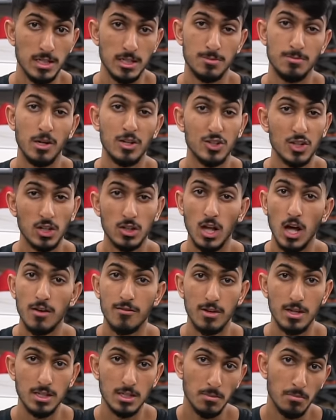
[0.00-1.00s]
especially a lot
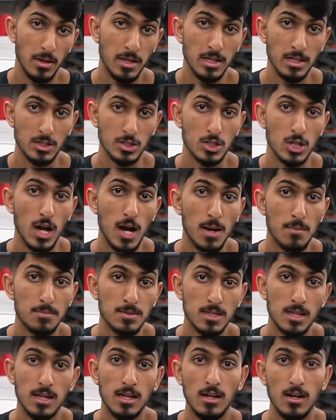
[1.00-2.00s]
of independent shops